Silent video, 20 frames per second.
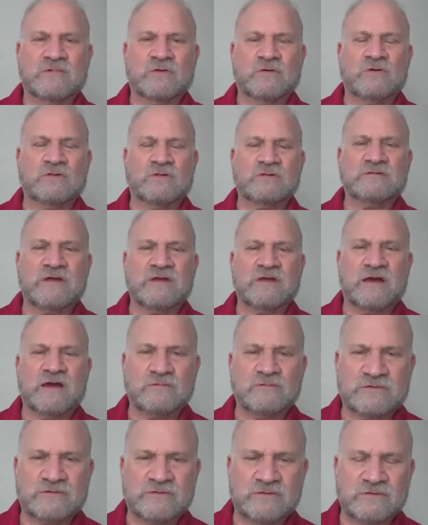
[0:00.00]
all endowed
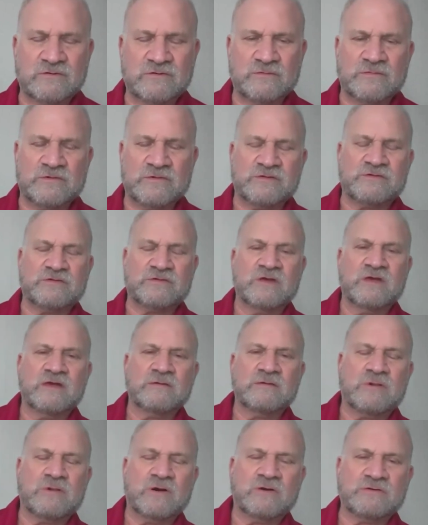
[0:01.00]
with the luminous
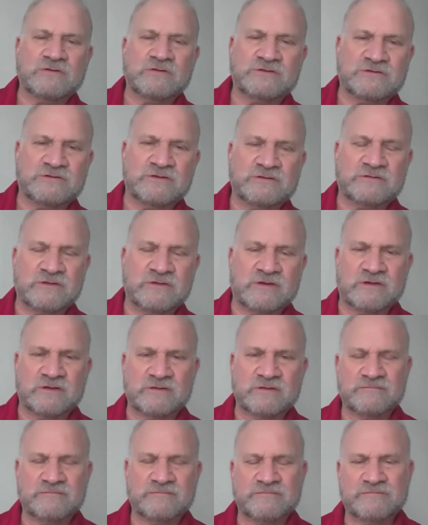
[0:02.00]
bodhicitta,
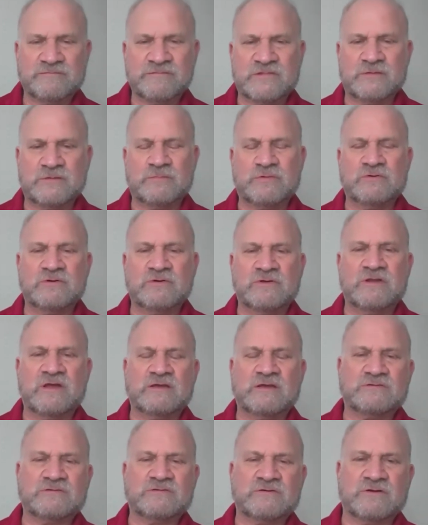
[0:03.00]
the Buddha
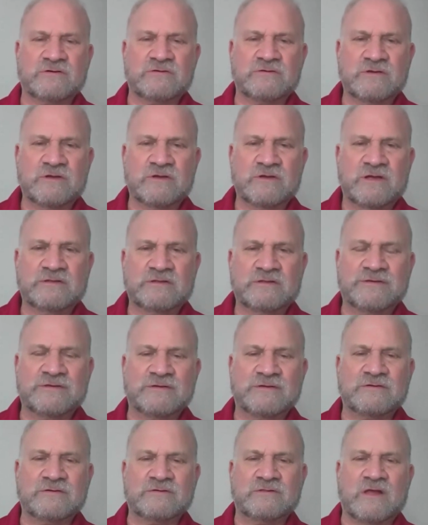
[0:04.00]
nature, the
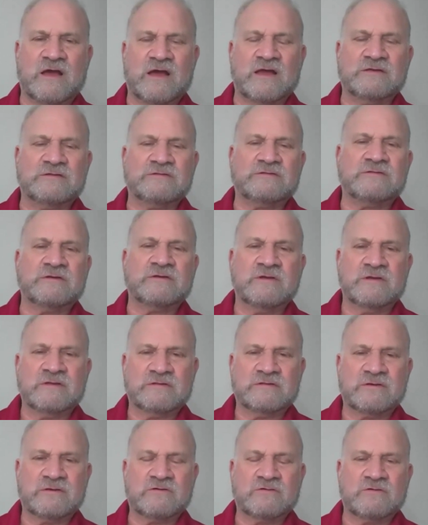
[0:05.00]
inner light,
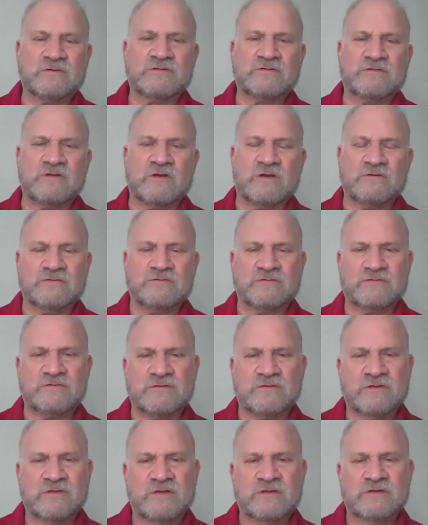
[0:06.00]
the
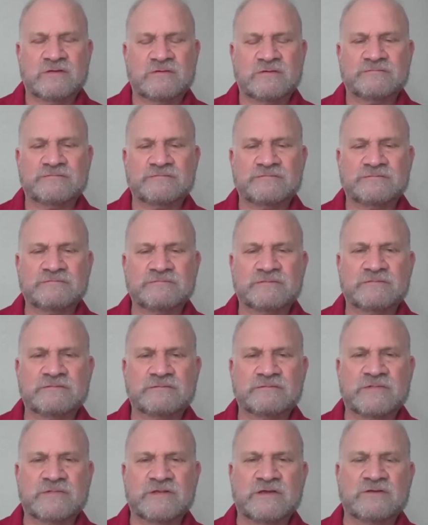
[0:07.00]
Christos,
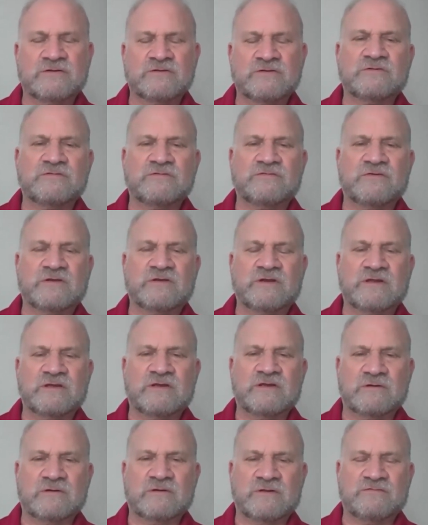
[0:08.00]
the inner
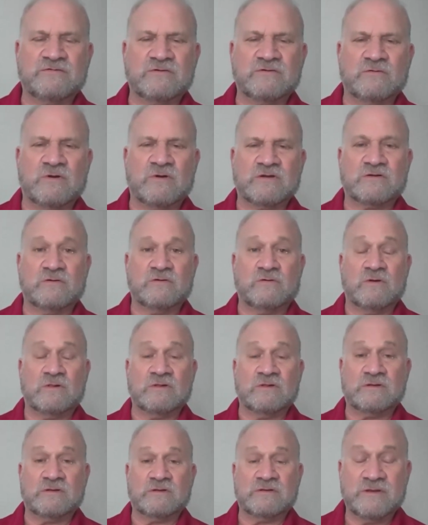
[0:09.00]
divinity, whatever you want to
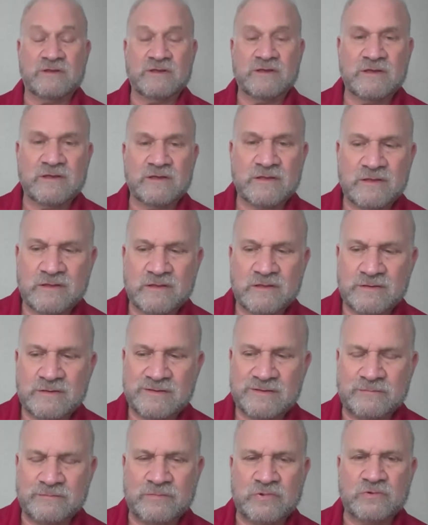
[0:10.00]
call it.
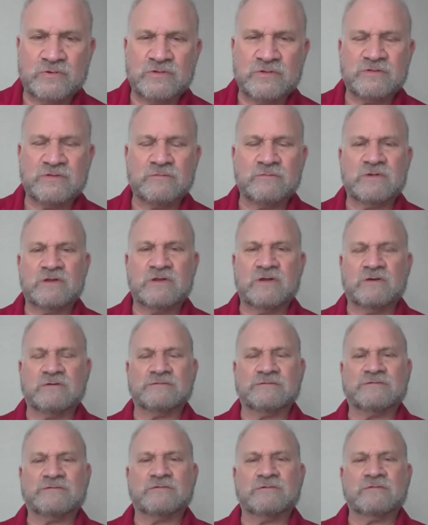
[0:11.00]
In Buddhism, we
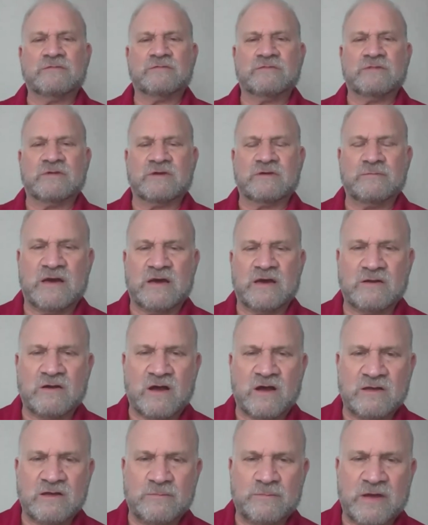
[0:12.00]
don't think about
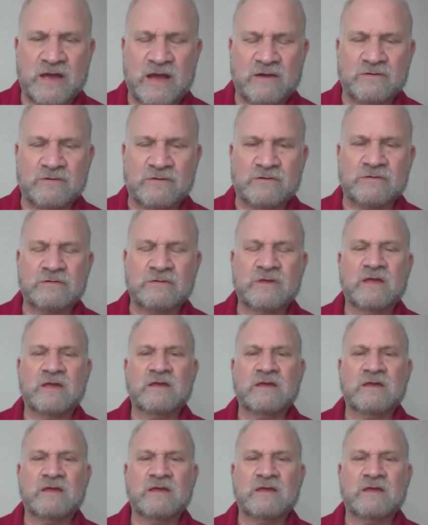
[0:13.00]
higher power,